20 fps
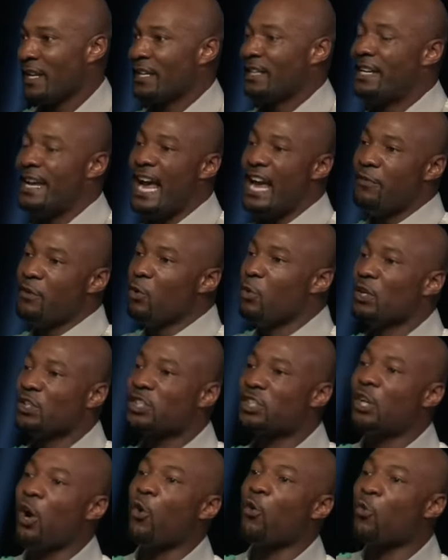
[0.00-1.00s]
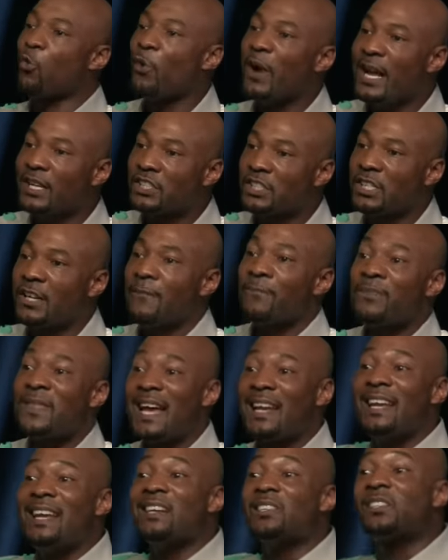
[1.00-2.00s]
David was so rich
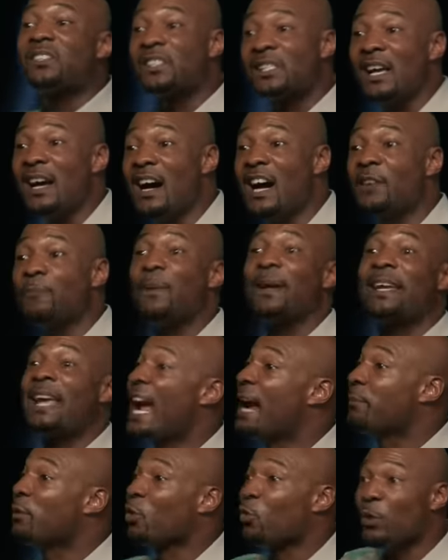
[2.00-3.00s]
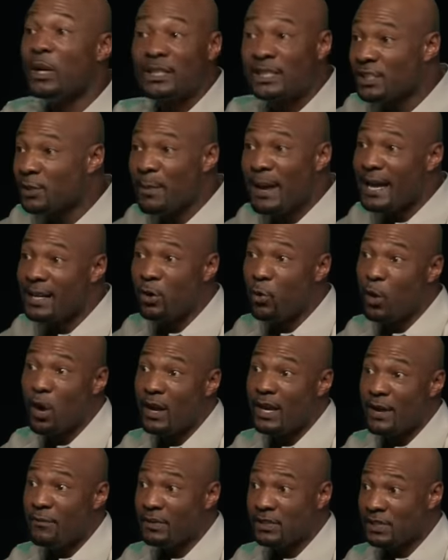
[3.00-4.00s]
that his son became the richest man the
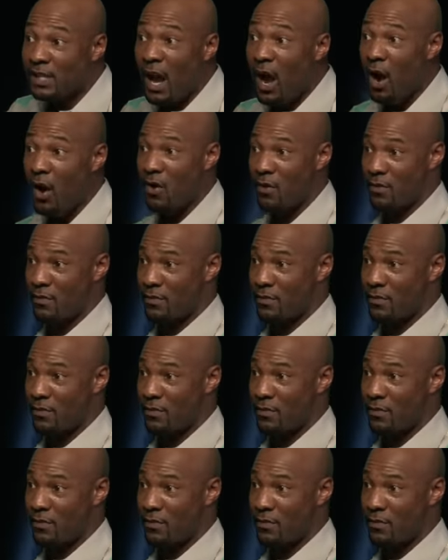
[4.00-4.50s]
world ever saw.